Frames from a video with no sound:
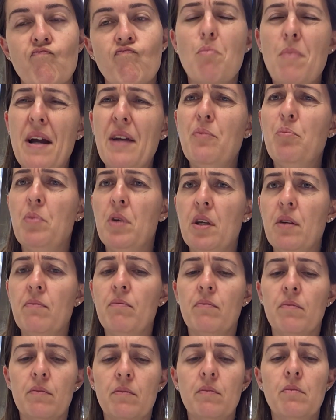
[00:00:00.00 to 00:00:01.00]
might
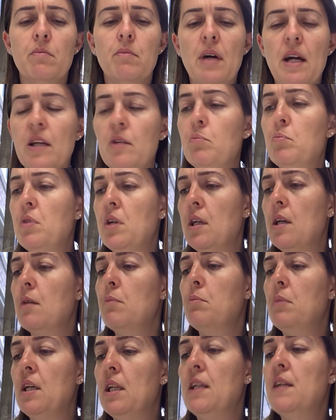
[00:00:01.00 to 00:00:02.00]
be a
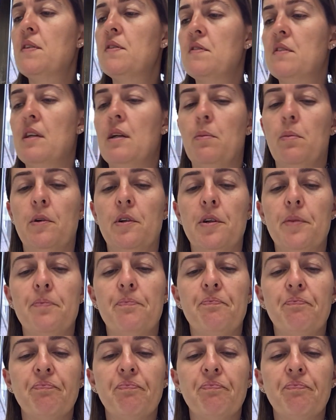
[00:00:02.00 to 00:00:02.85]
mini stapler.